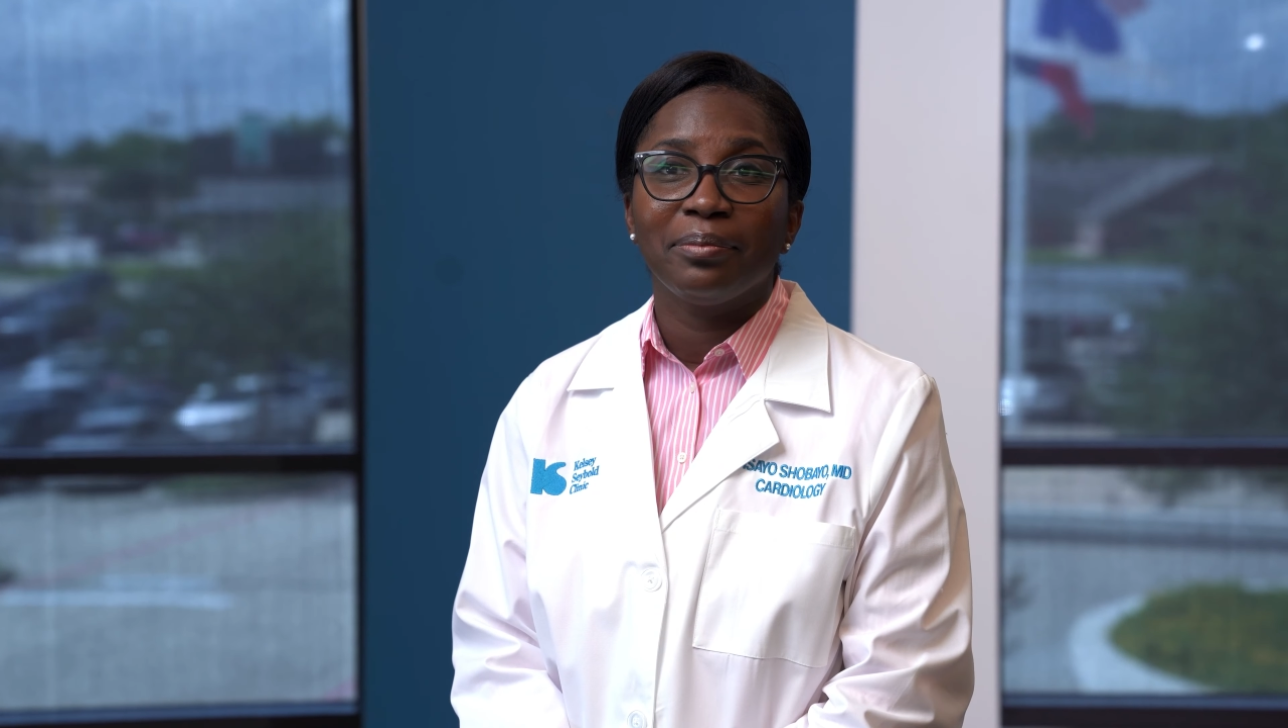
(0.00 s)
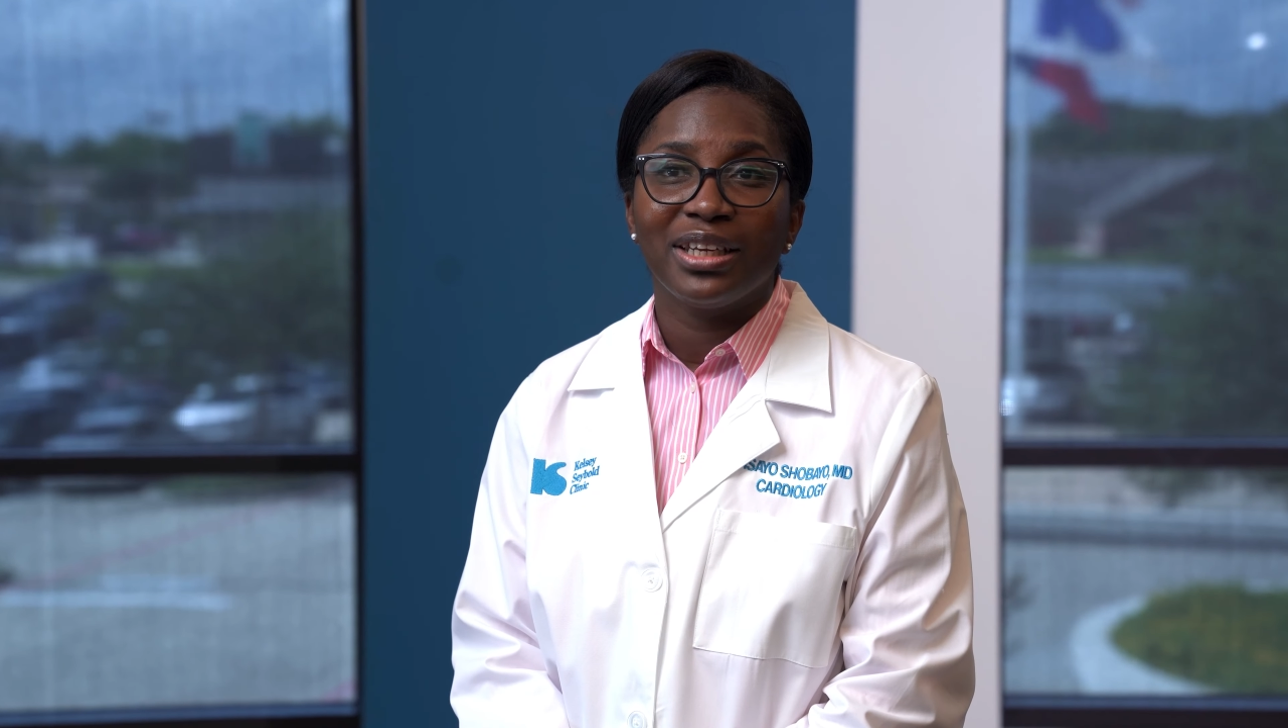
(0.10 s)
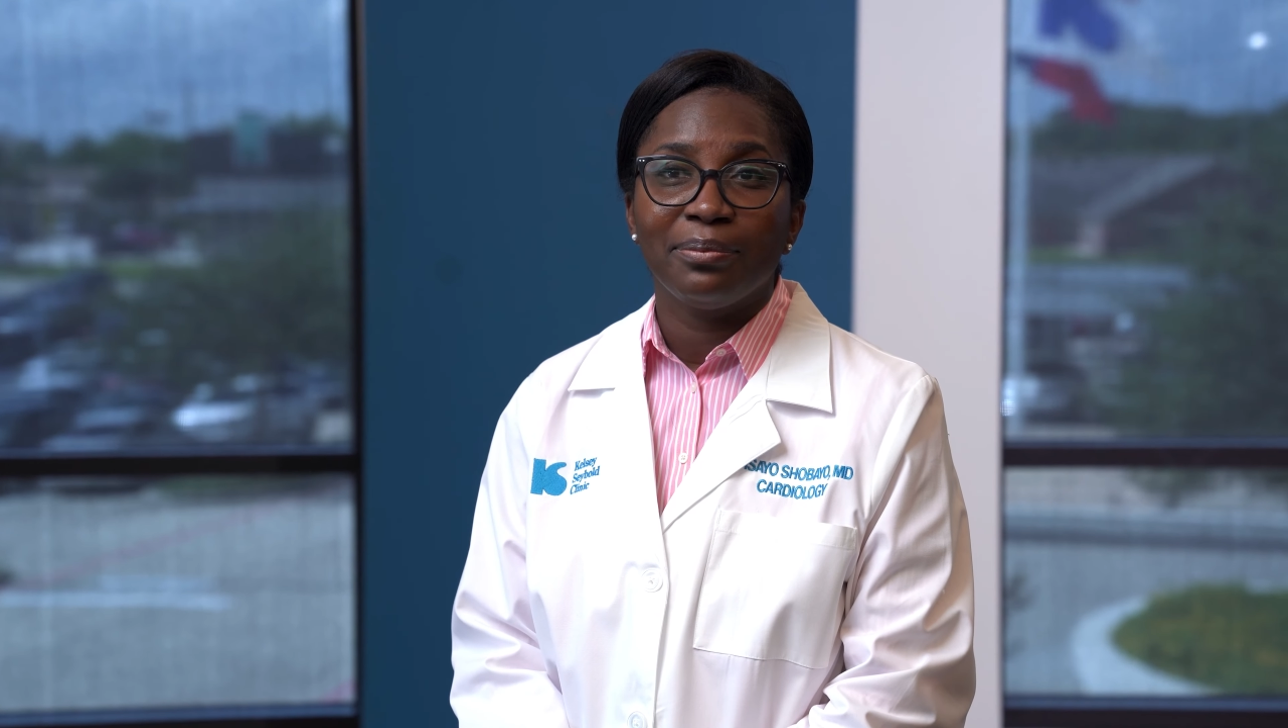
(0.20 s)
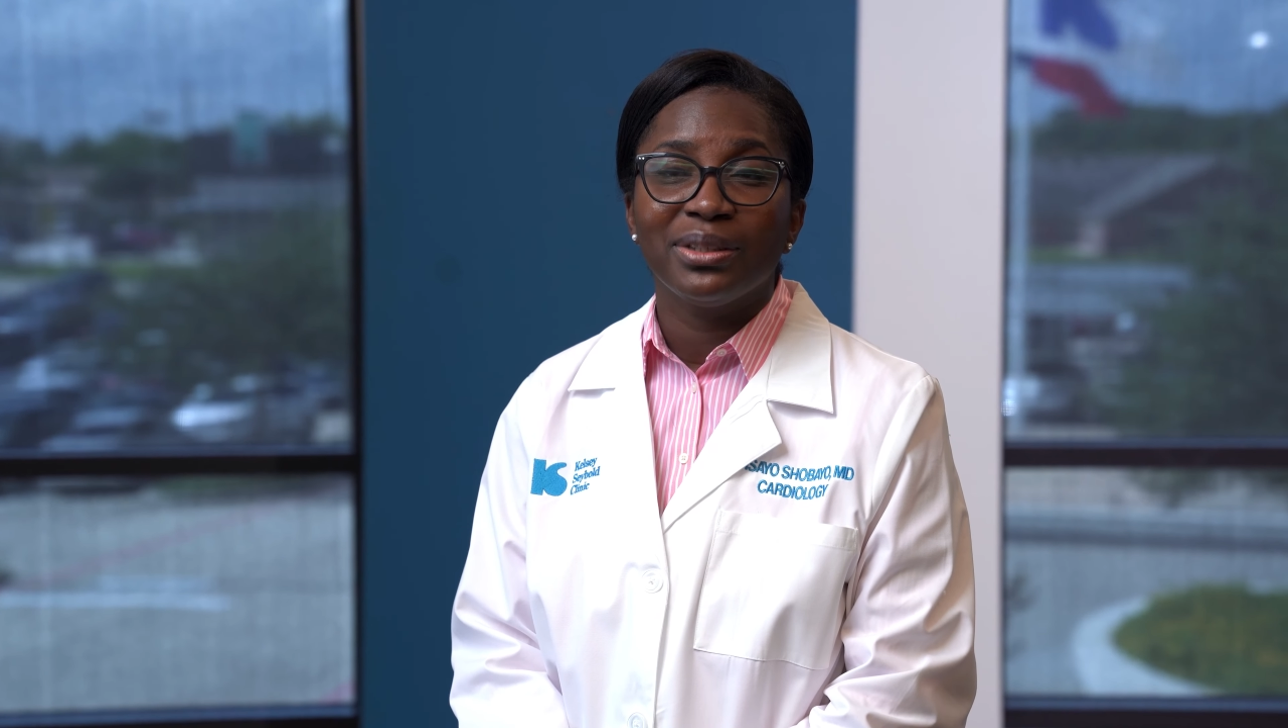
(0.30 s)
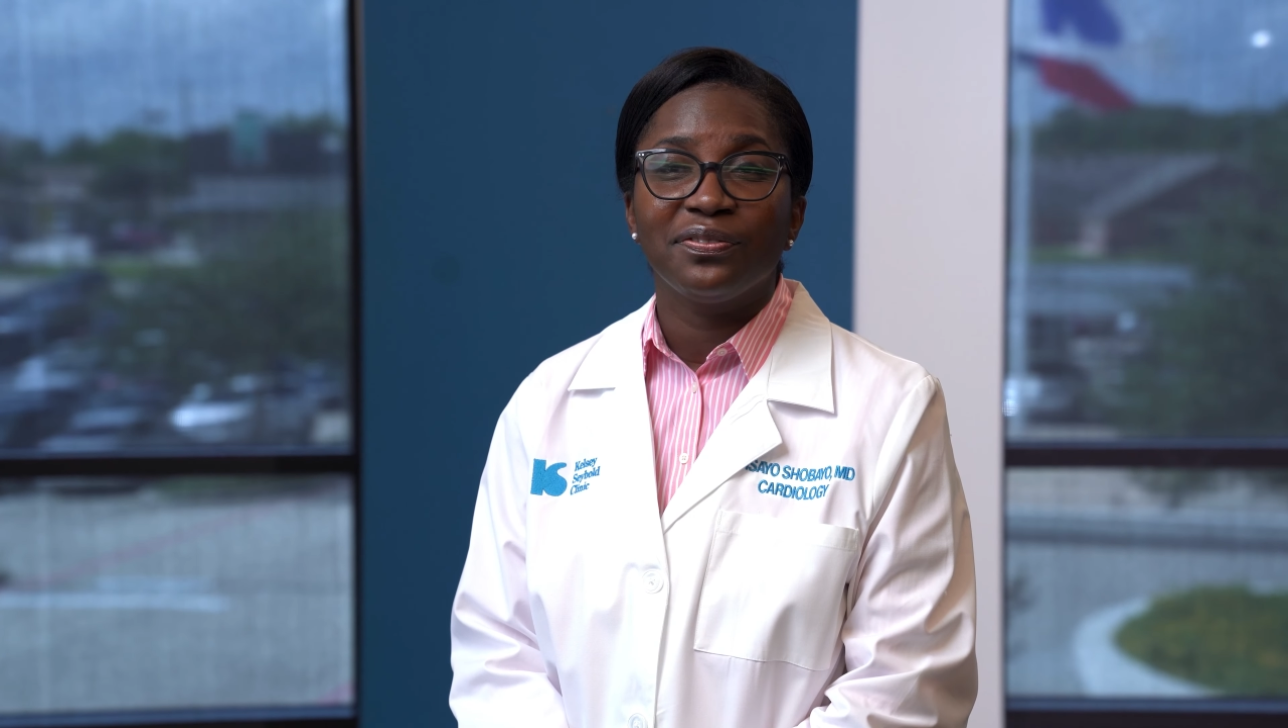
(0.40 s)

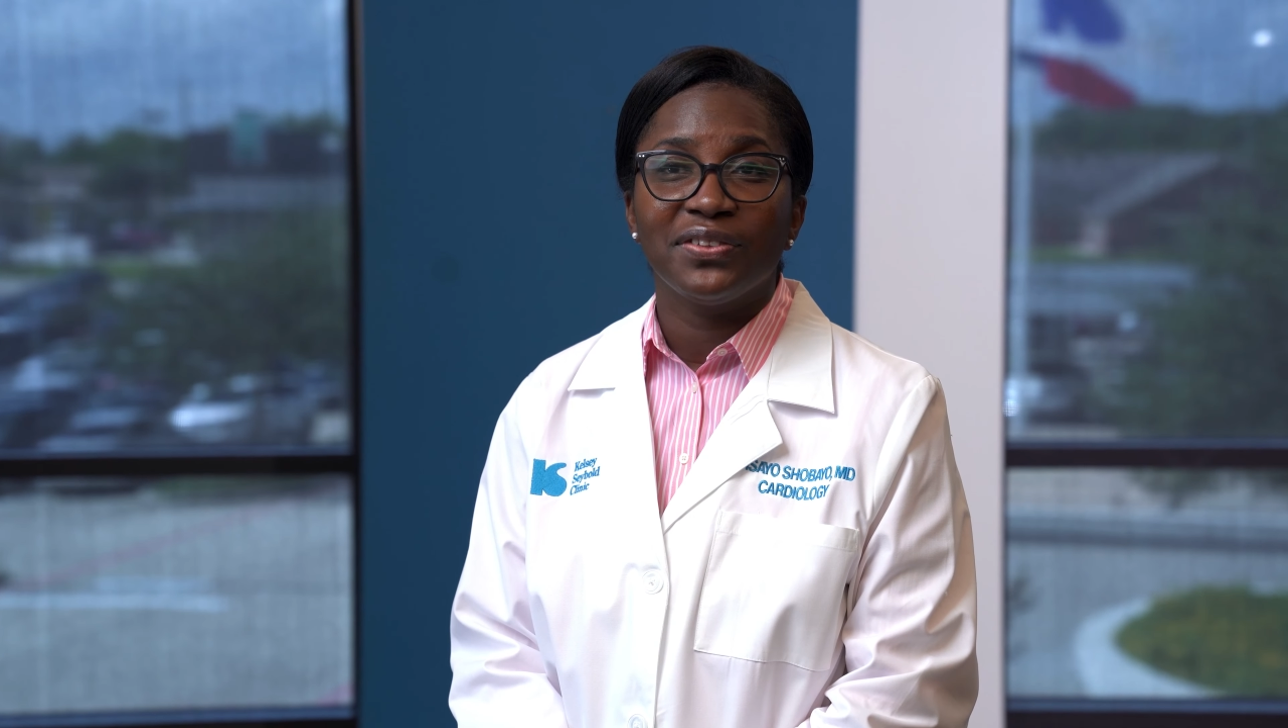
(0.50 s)
my name is